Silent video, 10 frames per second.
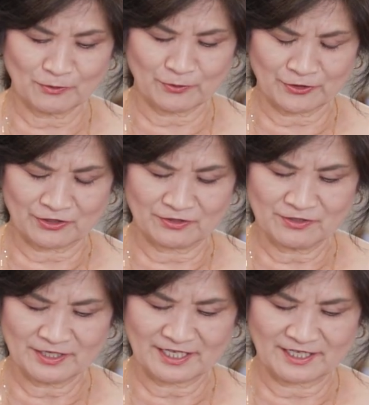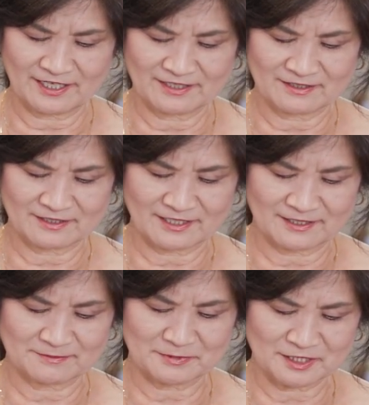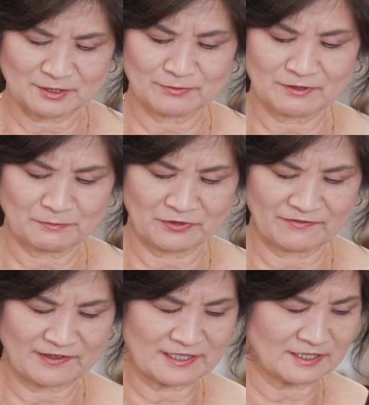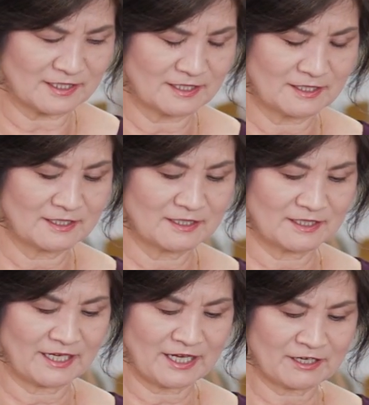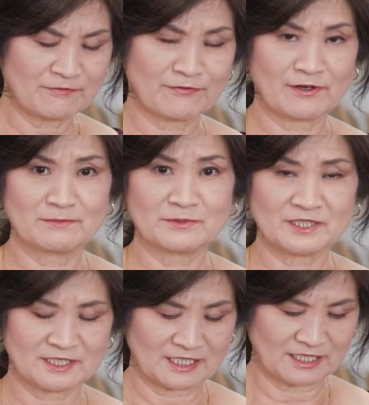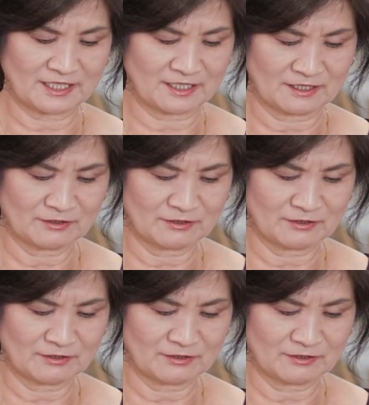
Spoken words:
oil, and this will prevent the egg from sticking